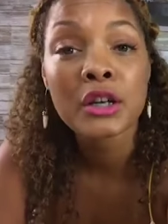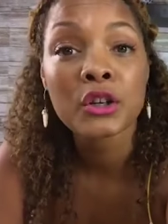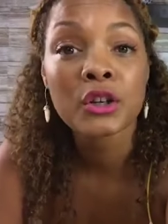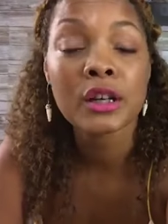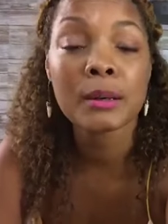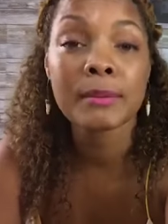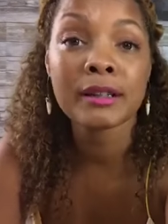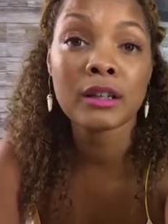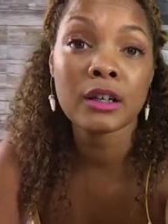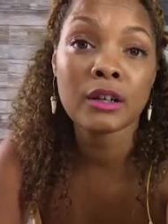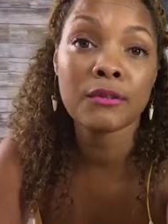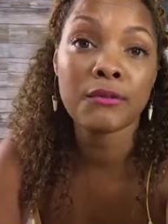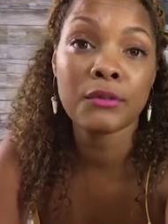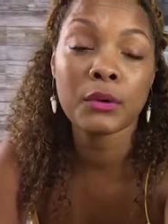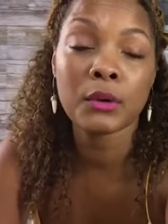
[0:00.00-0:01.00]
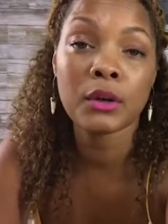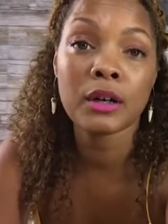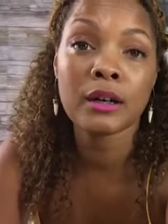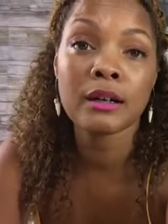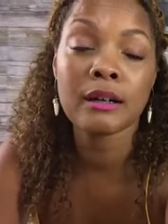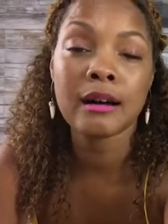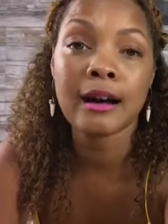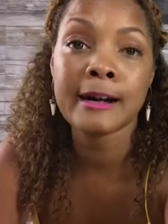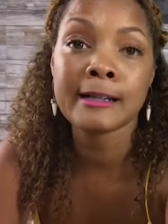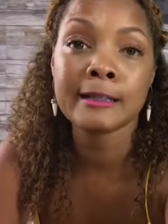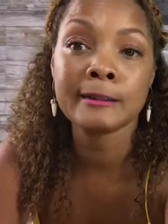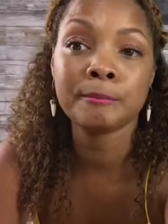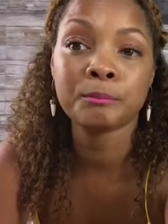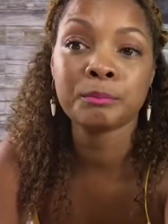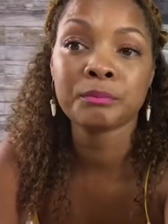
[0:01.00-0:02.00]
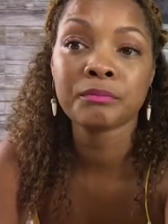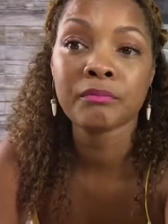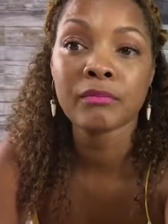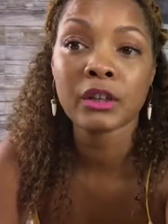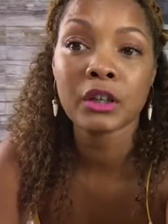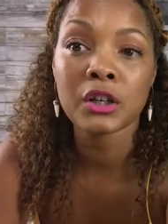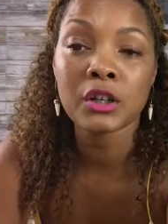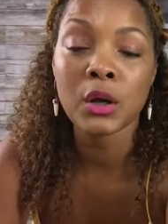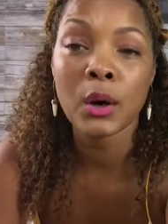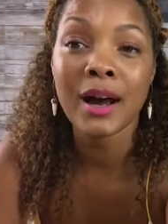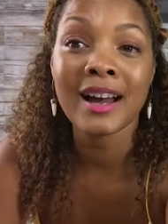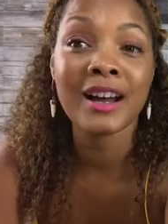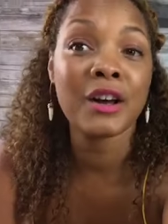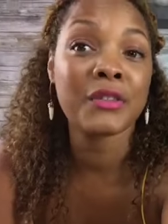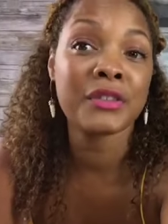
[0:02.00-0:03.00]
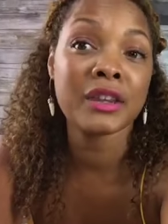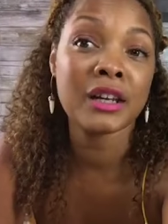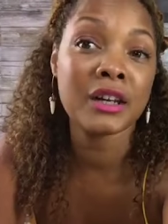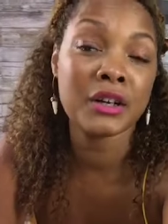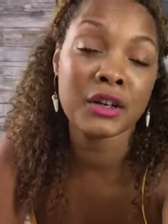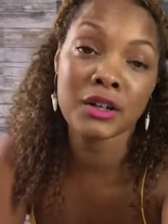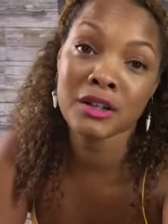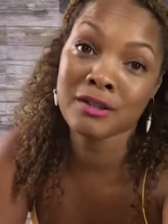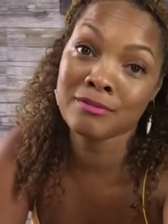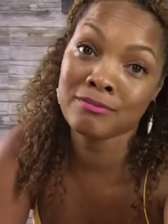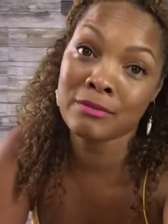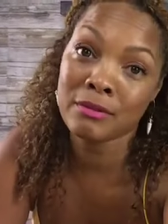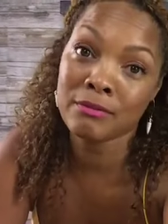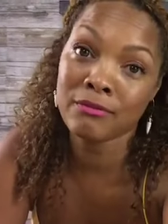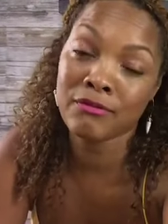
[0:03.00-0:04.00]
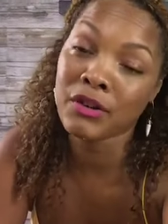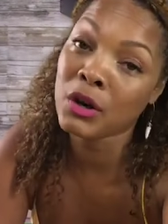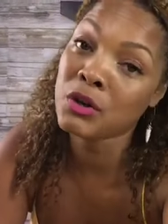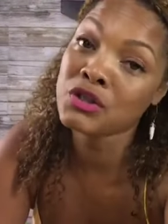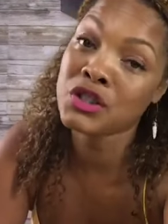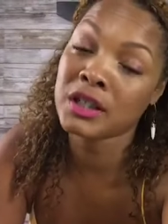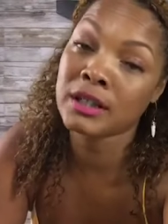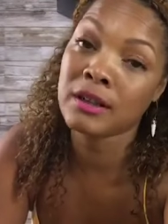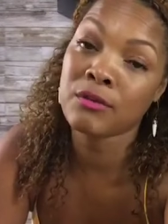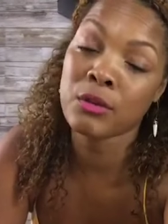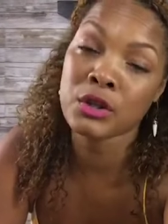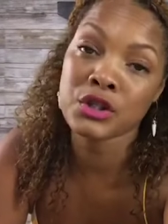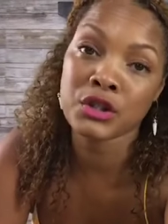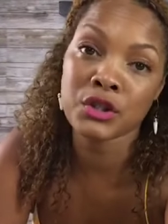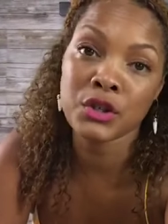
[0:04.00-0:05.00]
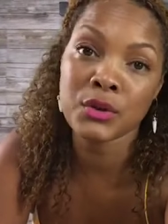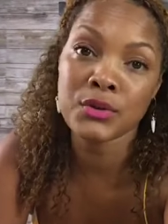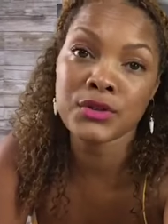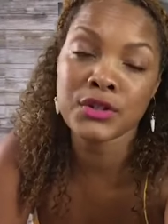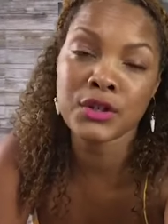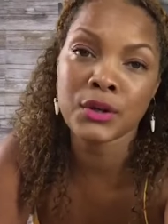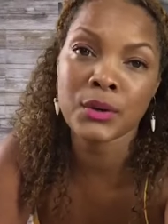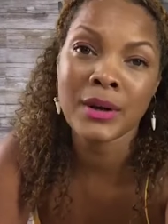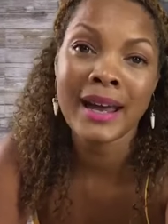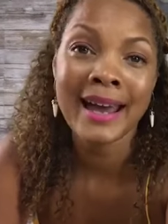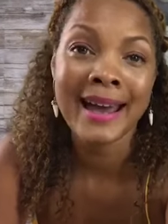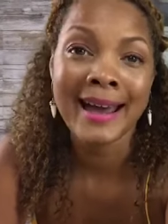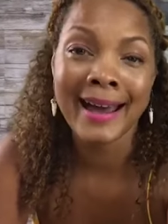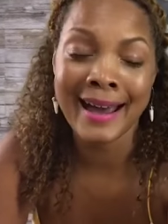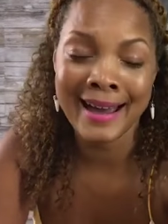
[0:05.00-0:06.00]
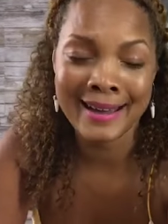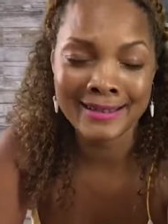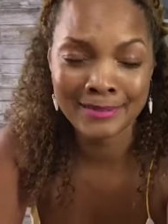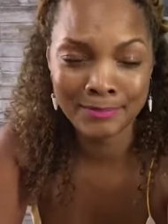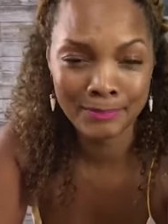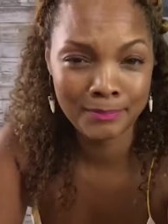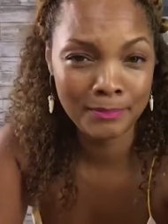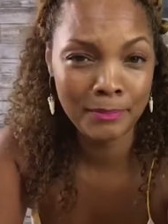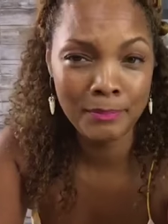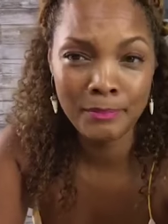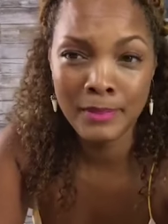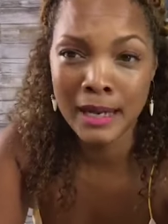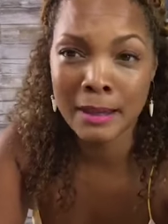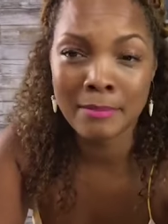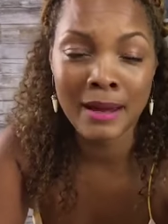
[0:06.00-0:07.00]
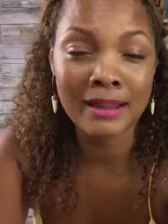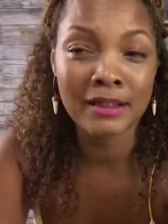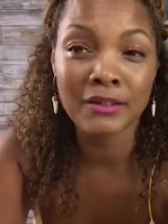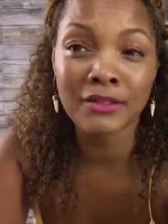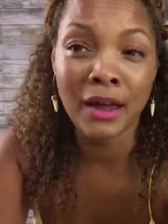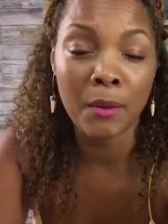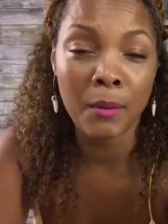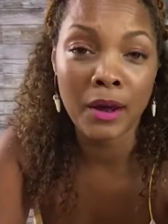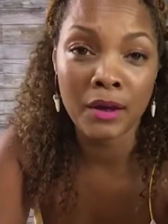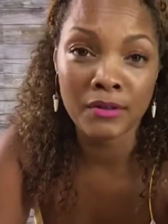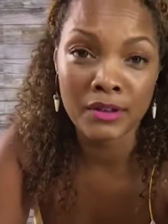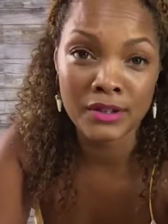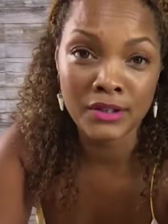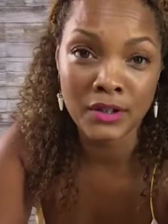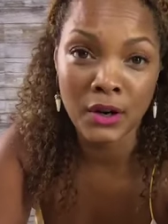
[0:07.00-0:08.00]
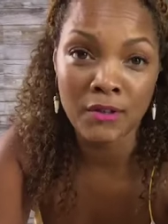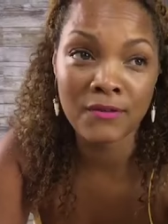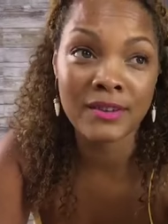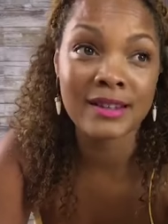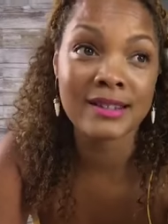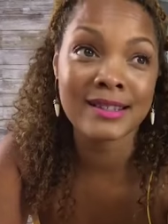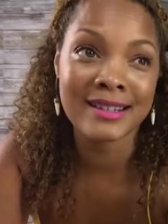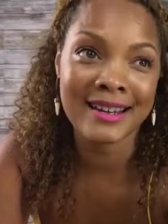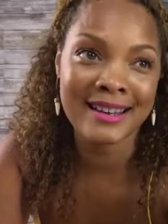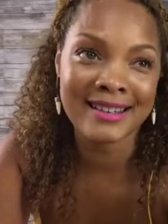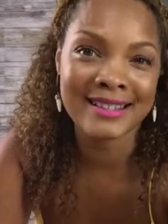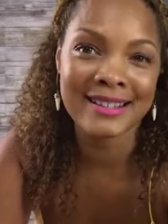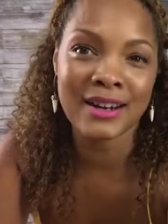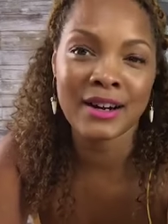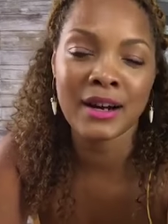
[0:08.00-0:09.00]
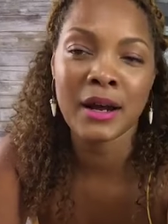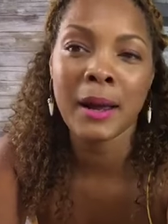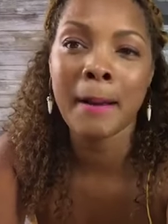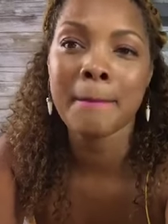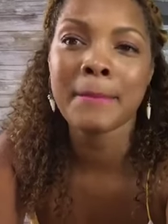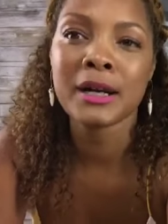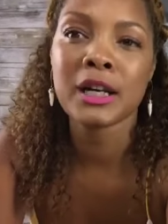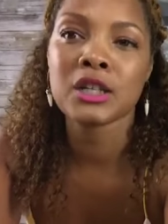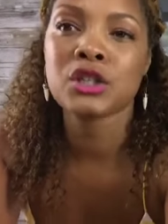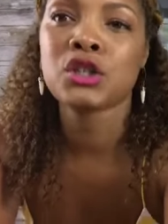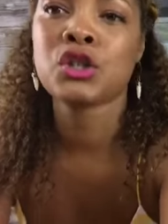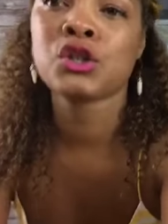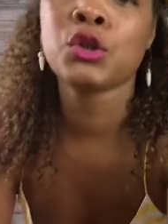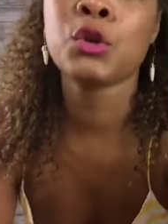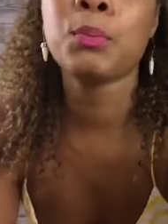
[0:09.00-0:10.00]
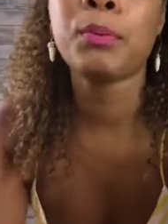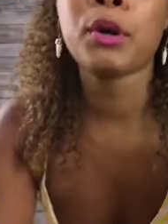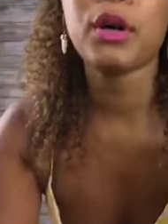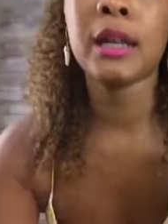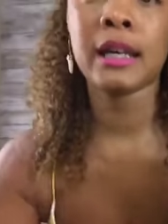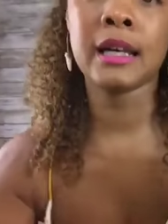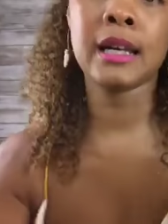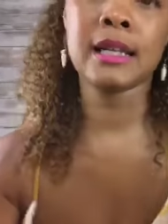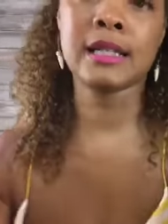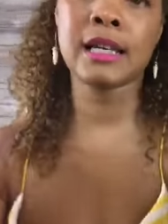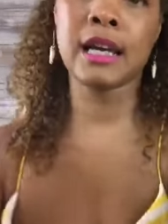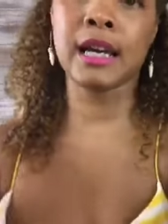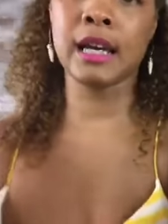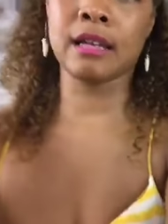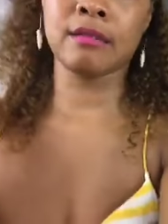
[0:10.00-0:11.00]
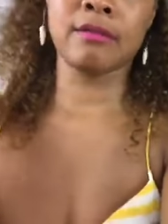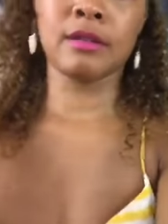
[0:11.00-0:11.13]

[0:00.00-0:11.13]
You're gonna be looking for, um, you know, a healthier version of what you're used to. And it may look that way on the surface, yes, sir, but it's super easy